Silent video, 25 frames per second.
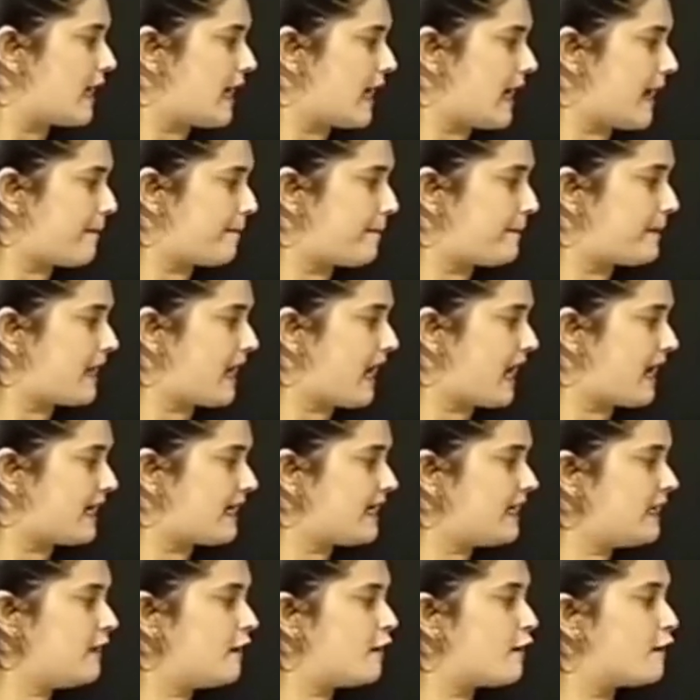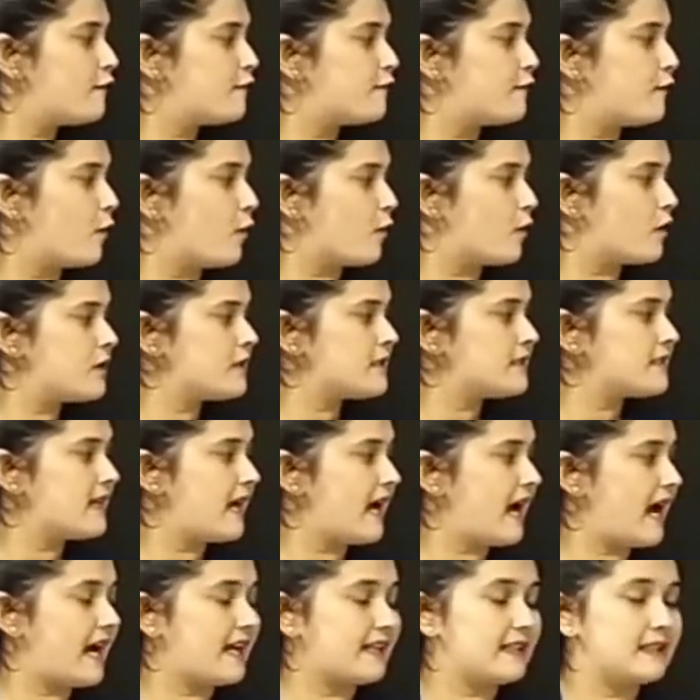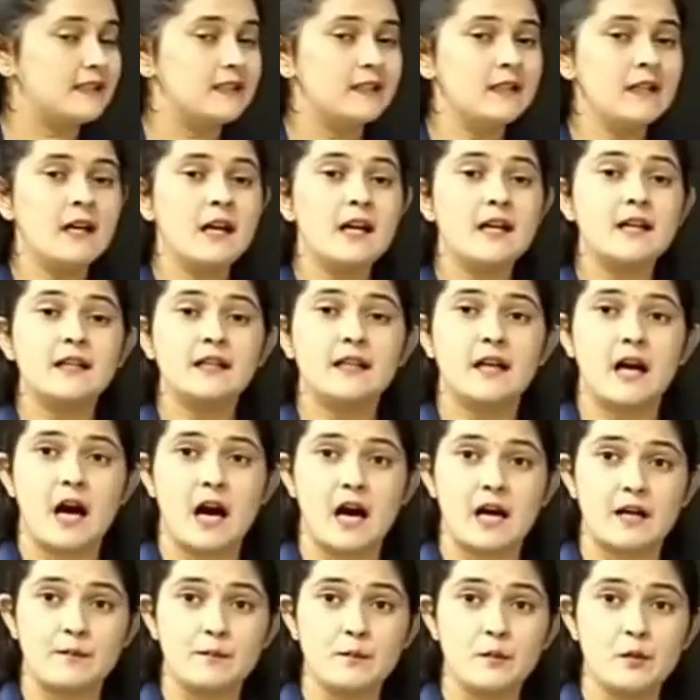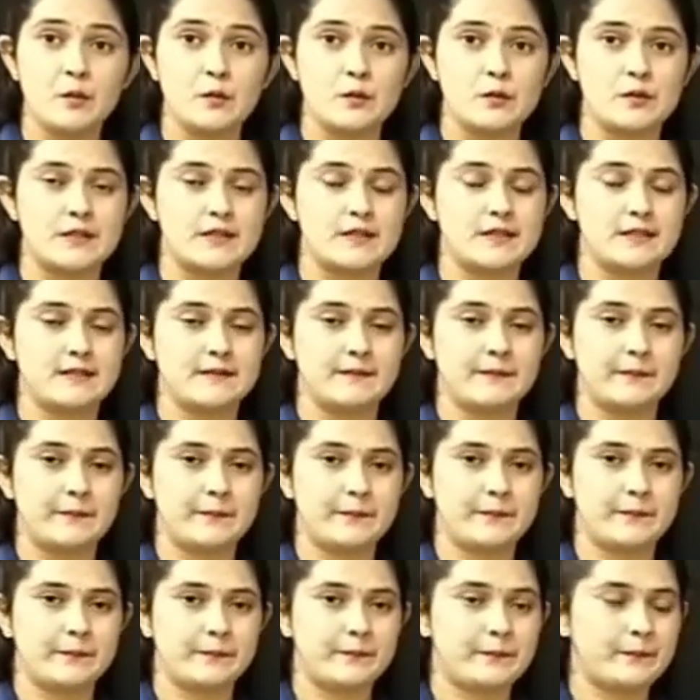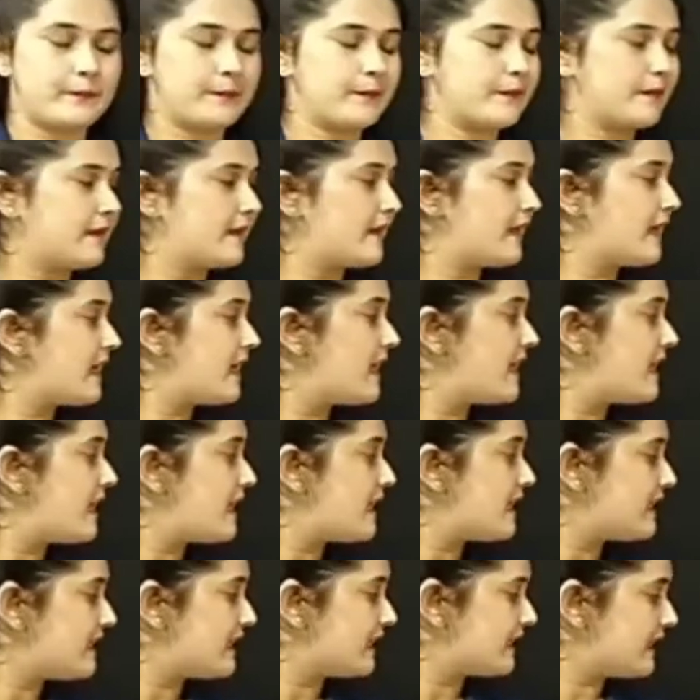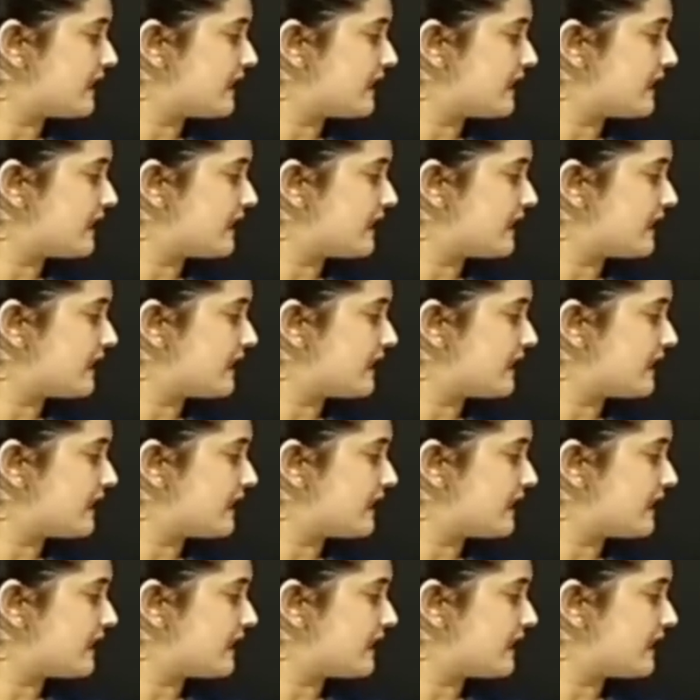applying force and the car moves. The